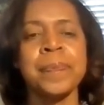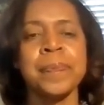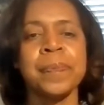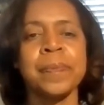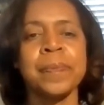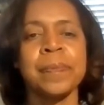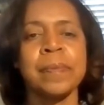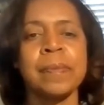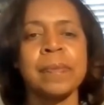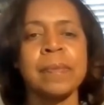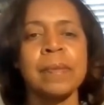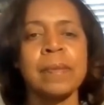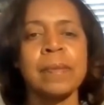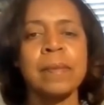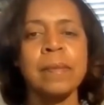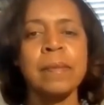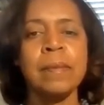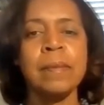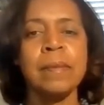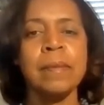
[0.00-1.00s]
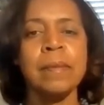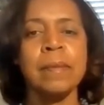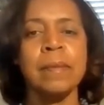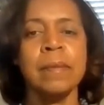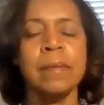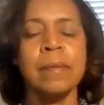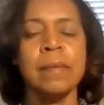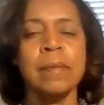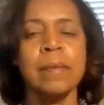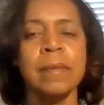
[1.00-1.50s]

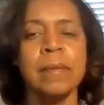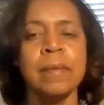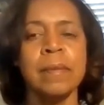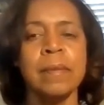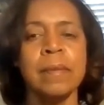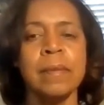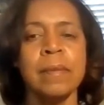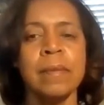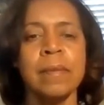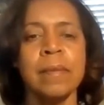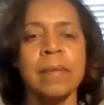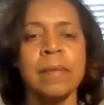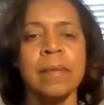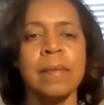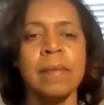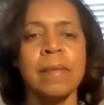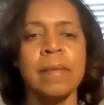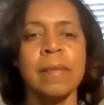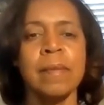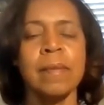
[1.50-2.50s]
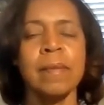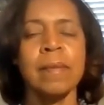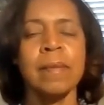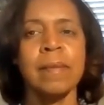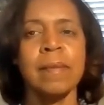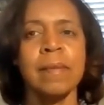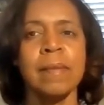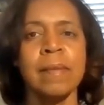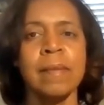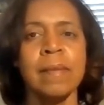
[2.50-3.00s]

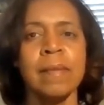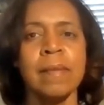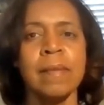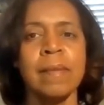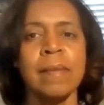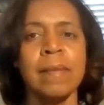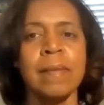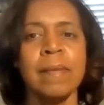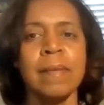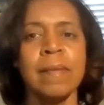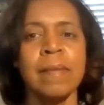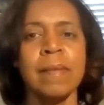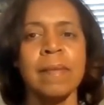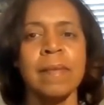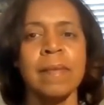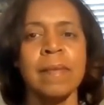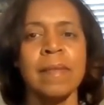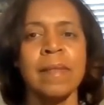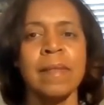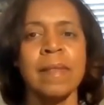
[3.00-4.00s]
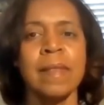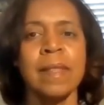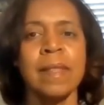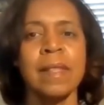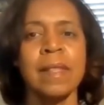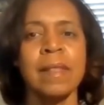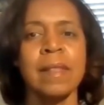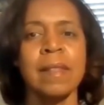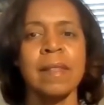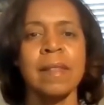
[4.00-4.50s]

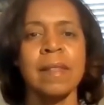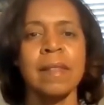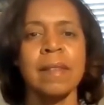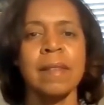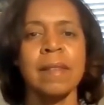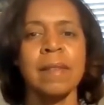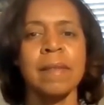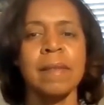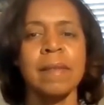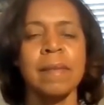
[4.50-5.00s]
The person shown says nothing.